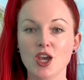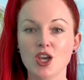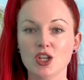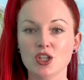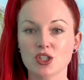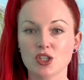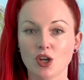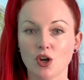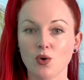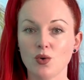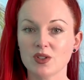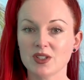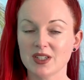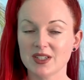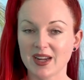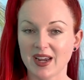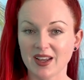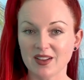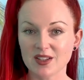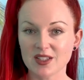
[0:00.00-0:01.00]
So
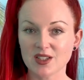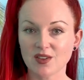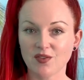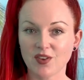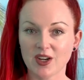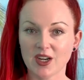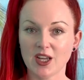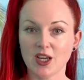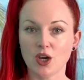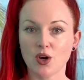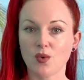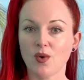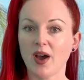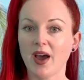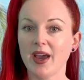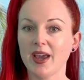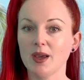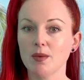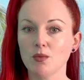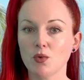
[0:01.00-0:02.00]
today in this video,
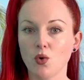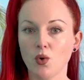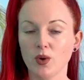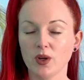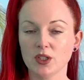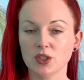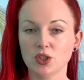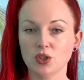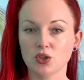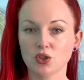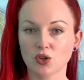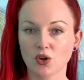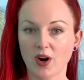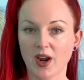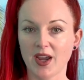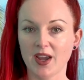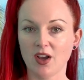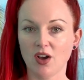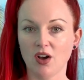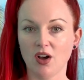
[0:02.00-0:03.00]
I am going to
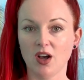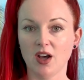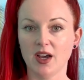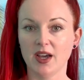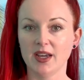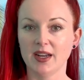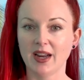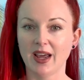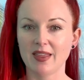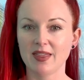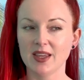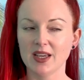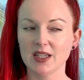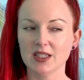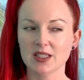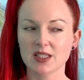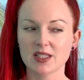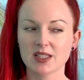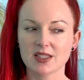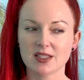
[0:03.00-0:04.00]
try on, I think
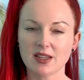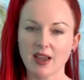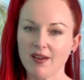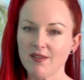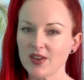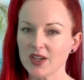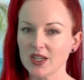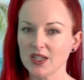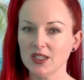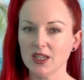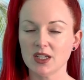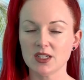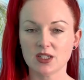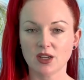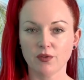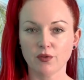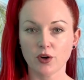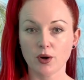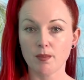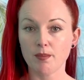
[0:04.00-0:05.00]
it's seven
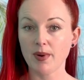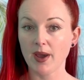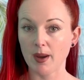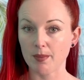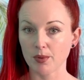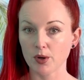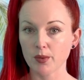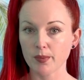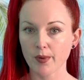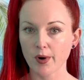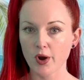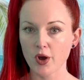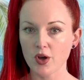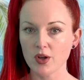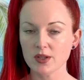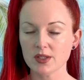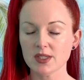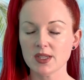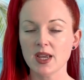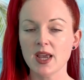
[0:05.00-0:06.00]
different pepper
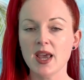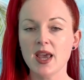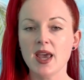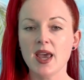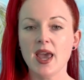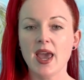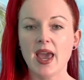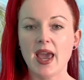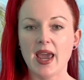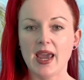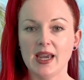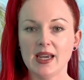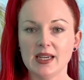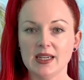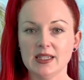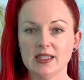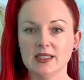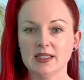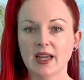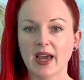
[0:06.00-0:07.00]
bras
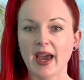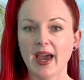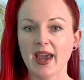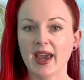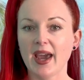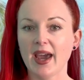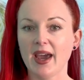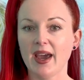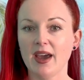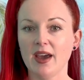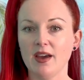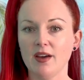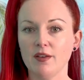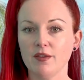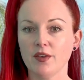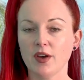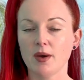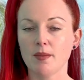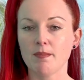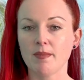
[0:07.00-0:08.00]
and I
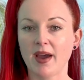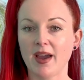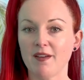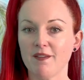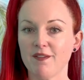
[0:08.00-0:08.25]
have my